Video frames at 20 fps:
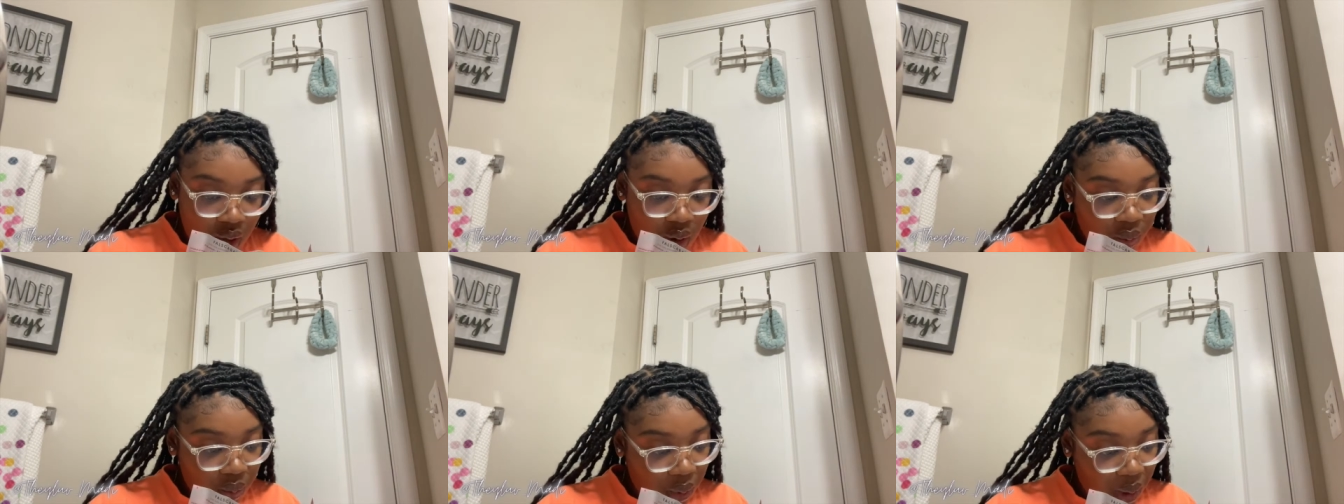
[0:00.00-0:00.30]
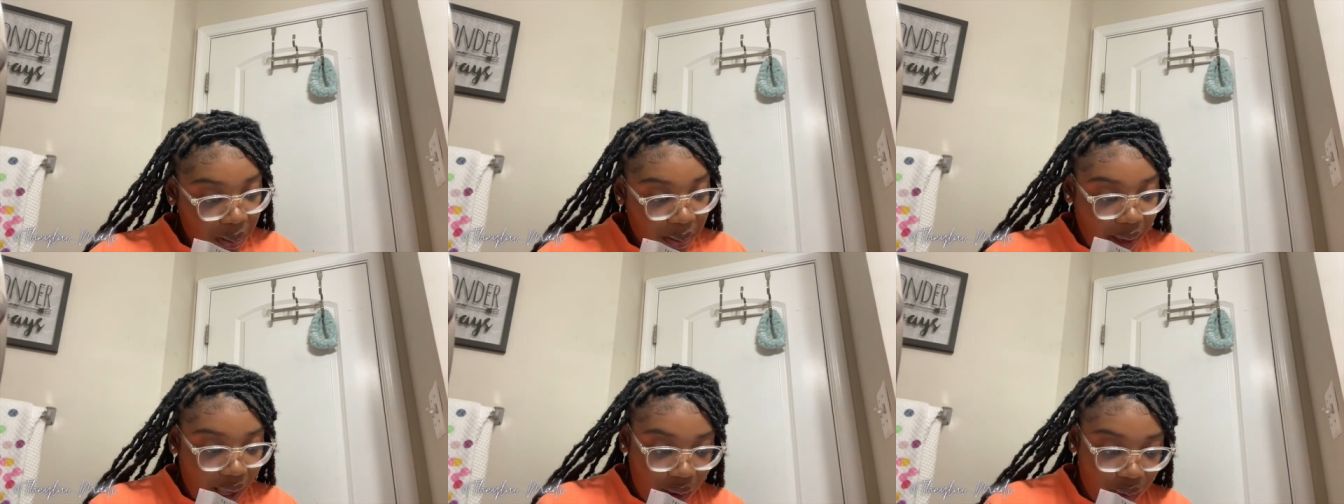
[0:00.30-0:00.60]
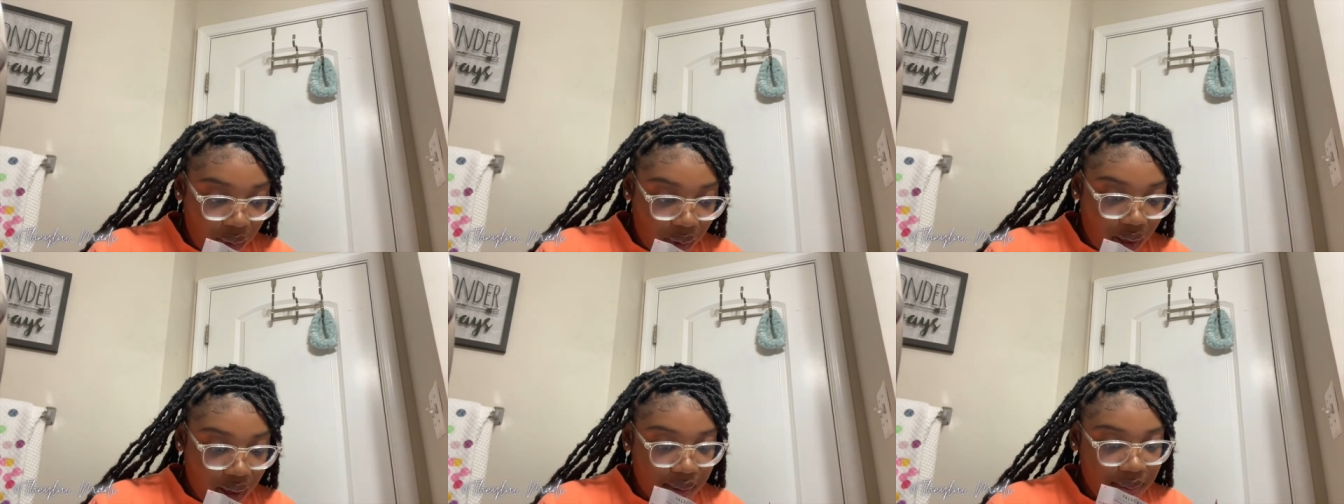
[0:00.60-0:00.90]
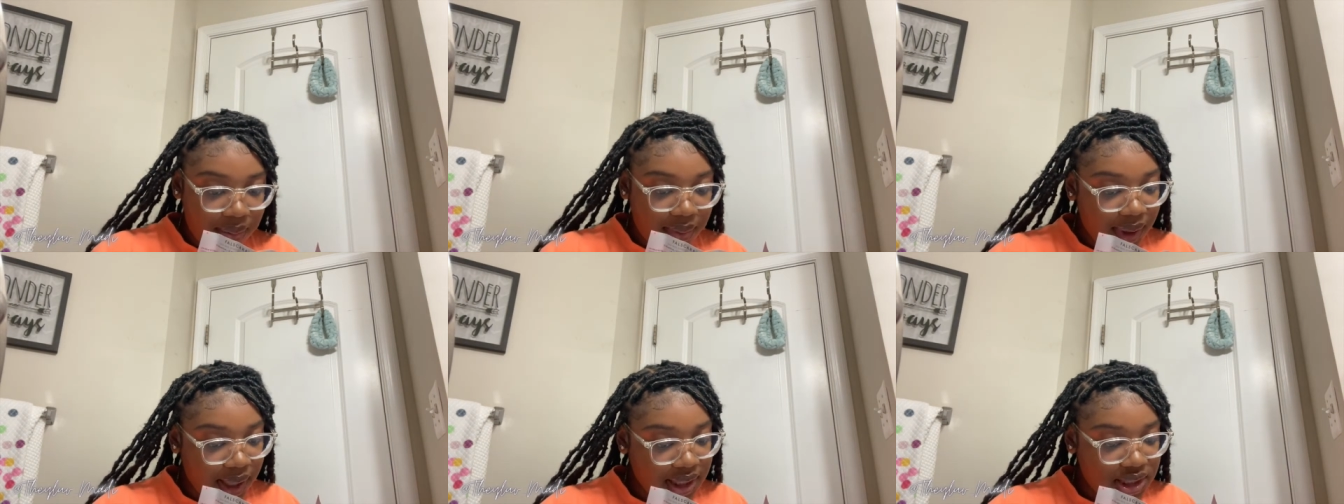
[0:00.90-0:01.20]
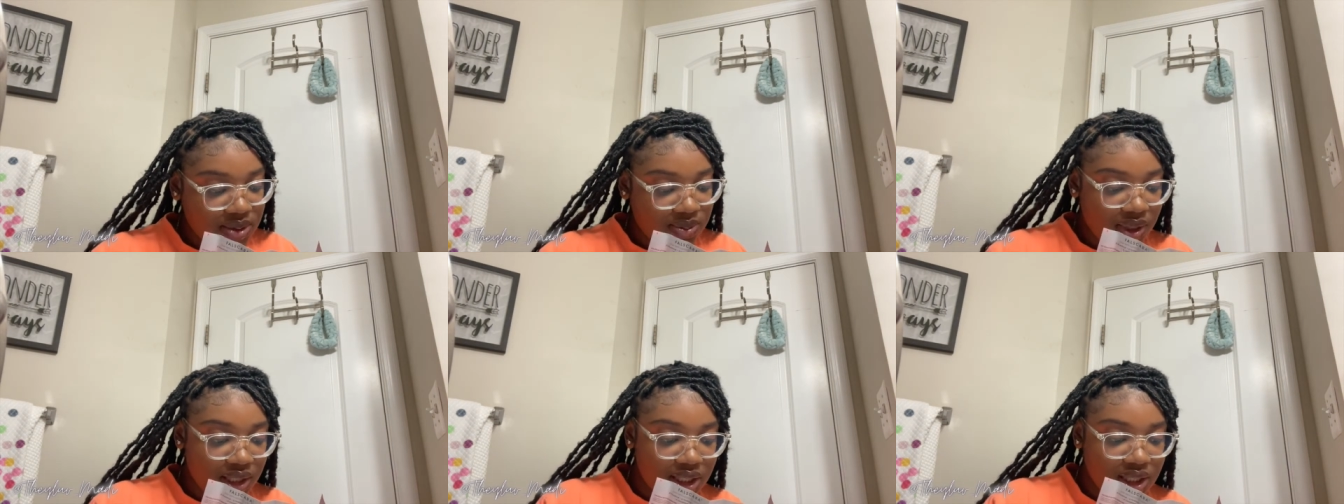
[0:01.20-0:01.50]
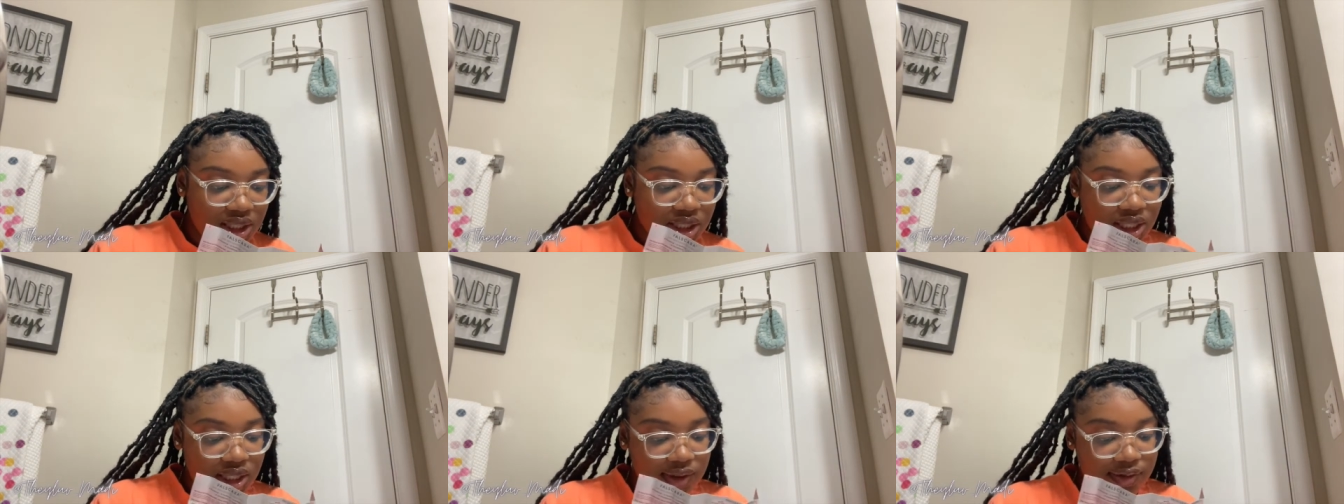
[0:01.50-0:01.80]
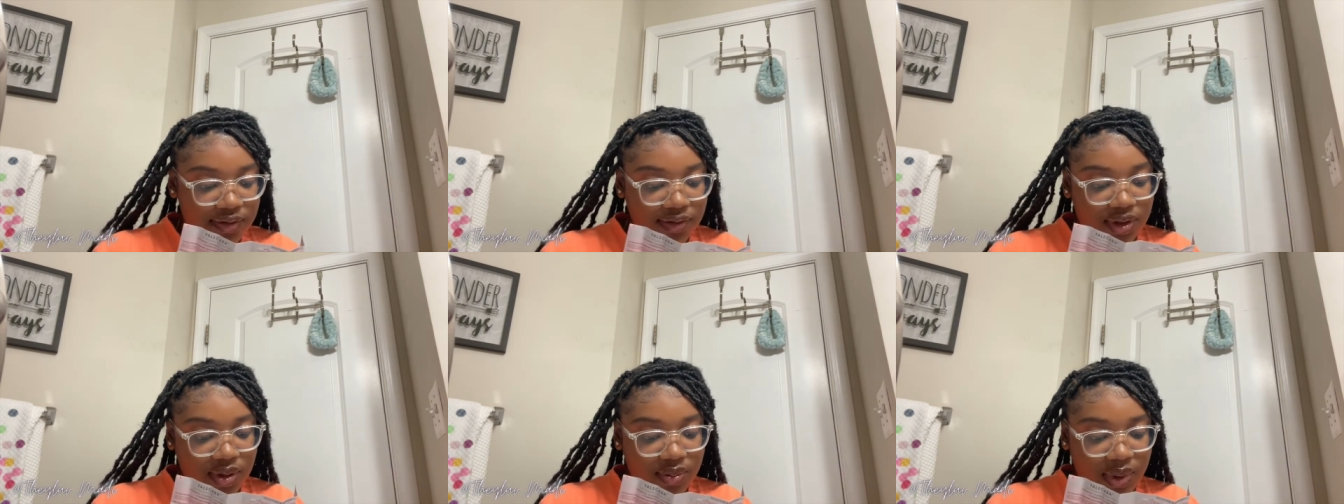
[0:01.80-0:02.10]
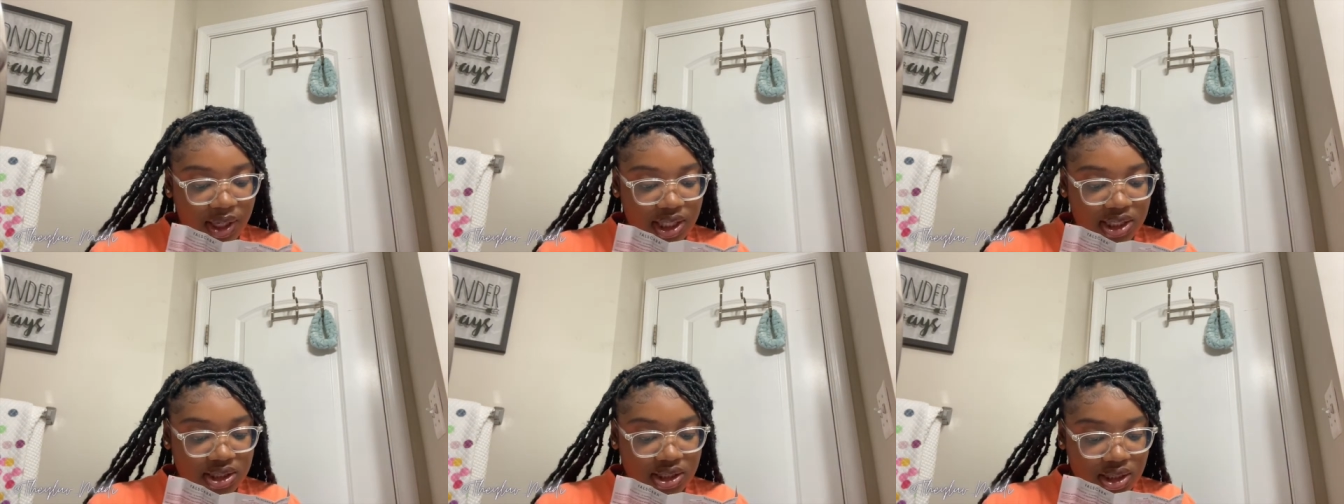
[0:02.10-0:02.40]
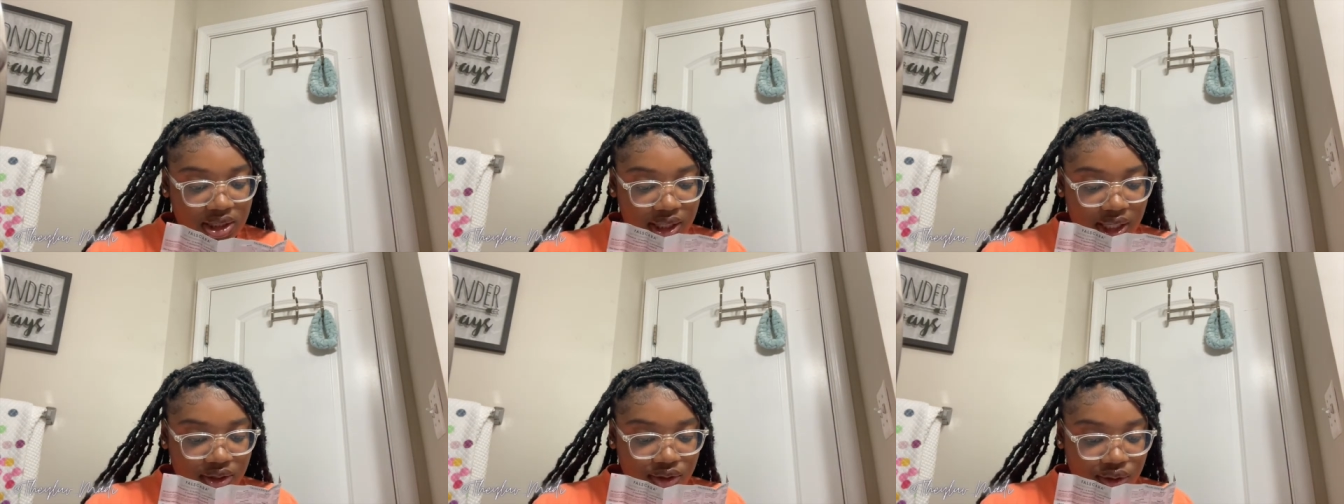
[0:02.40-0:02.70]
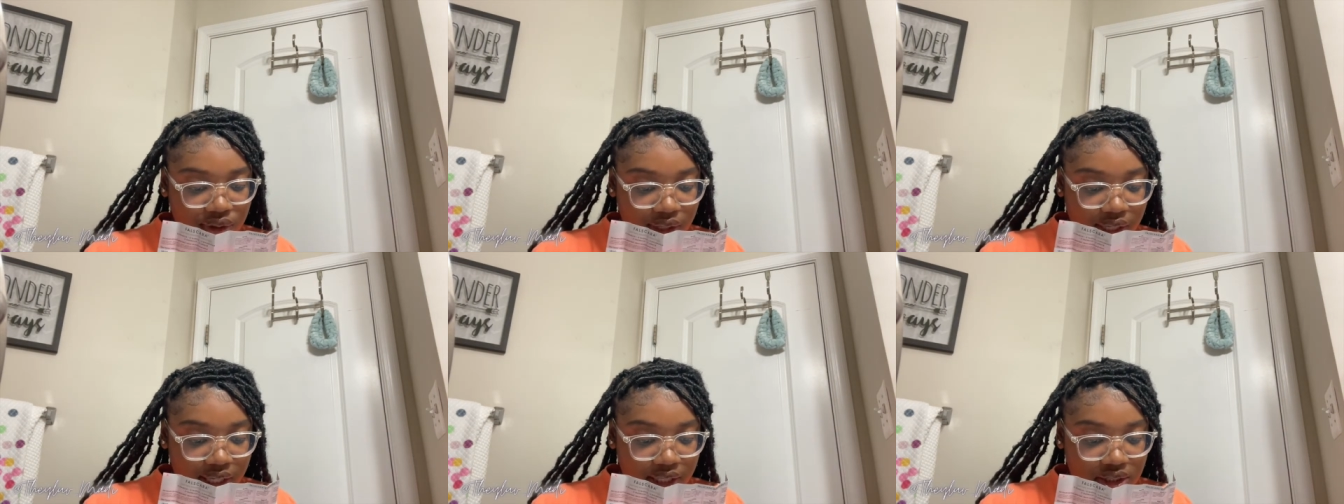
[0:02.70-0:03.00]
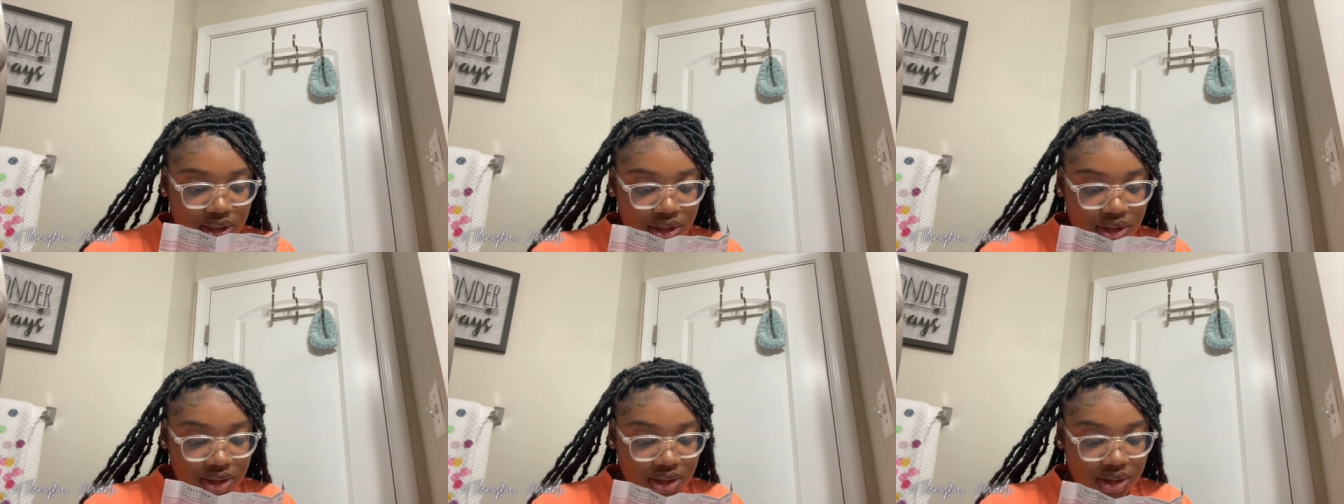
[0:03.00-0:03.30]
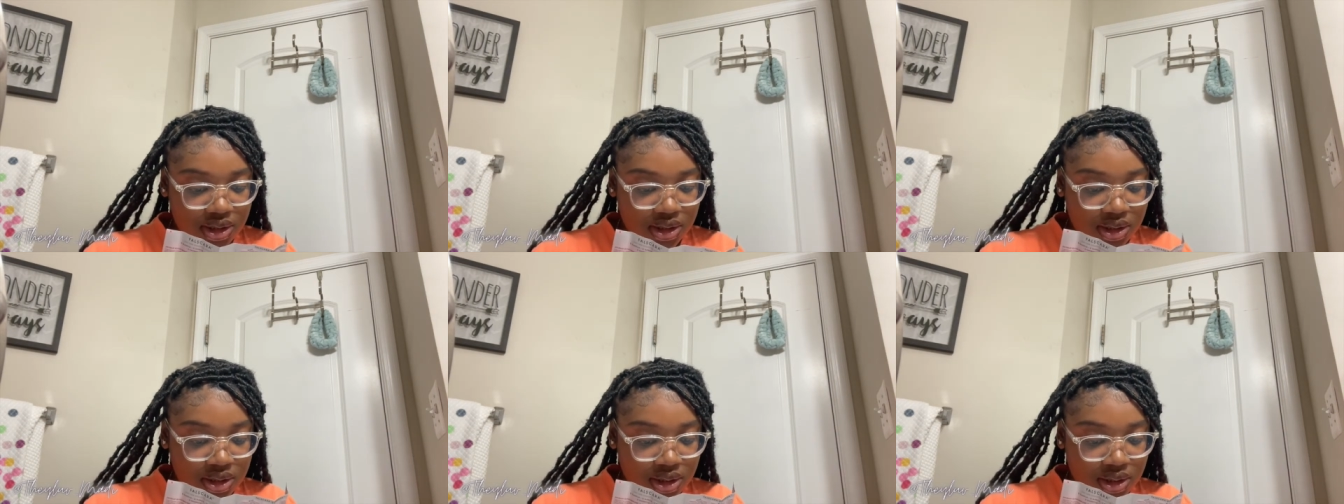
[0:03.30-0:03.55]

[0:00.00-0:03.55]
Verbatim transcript: one by one, place them underneath the base of your natural lashes,